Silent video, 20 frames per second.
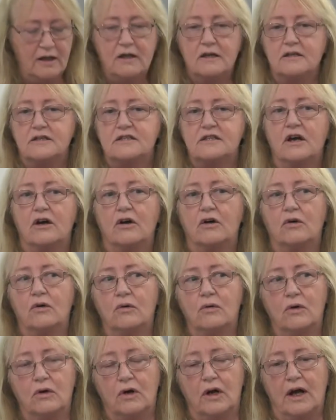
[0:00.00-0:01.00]

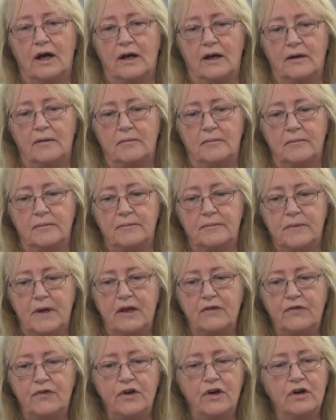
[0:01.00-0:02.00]
So
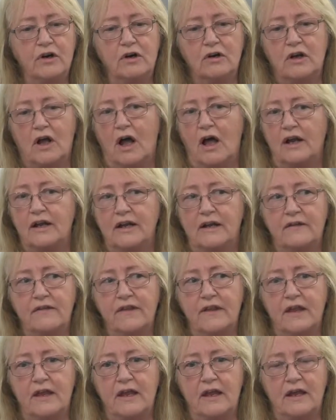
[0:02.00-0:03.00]
if you're not in
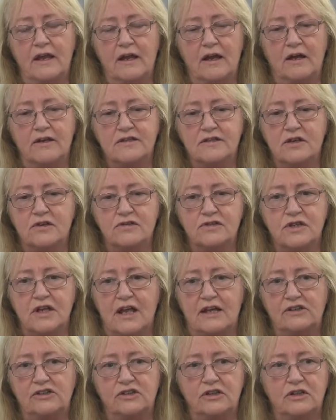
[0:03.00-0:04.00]
the
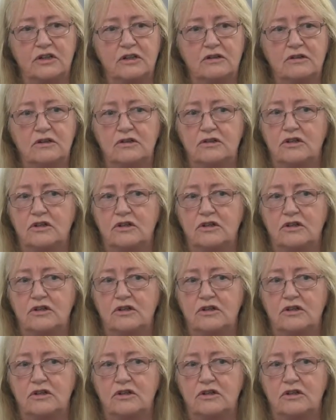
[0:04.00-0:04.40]
association,